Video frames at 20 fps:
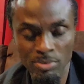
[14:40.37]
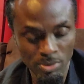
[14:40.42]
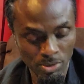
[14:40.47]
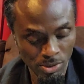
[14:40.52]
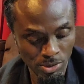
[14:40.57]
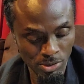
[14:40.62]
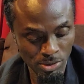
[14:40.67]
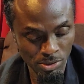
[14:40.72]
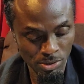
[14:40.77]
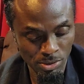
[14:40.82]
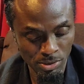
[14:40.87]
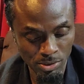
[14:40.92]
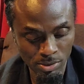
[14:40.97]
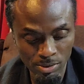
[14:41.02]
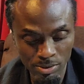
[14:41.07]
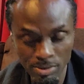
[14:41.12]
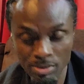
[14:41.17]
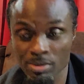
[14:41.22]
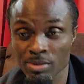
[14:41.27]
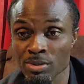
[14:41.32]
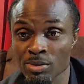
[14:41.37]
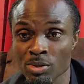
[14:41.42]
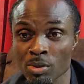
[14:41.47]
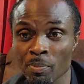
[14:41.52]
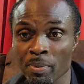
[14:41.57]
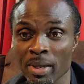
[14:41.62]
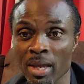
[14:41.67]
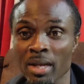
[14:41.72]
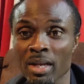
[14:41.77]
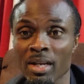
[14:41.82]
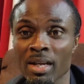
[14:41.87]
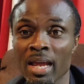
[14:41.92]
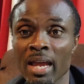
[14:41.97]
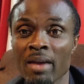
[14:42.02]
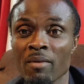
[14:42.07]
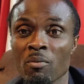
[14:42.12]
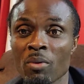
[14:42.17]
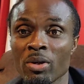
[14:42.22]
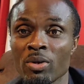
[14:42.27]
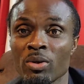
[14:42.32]
to to be on the
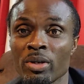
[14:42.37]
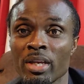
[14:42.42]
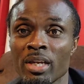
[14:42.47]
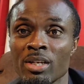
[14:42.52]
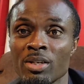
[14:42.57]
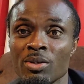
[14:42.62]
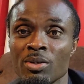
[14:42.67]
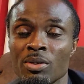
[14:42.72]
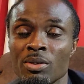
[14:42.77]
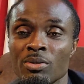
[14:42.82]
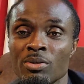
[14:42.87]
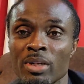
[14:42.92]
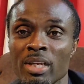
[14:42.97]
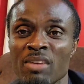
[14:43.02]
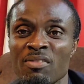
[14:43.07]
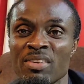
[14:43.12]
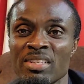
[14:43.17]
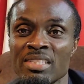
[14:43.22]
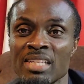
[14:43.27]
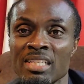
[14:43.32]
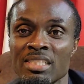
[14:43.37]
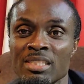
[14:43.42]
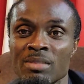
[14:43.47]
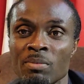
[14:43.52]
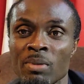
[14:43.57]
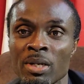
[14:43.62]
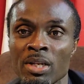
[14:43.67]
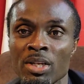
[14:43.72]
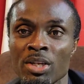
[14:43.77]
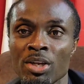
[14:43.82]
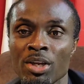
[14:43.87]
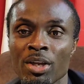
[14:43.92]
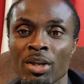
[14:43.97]
live what you can to keep a testimony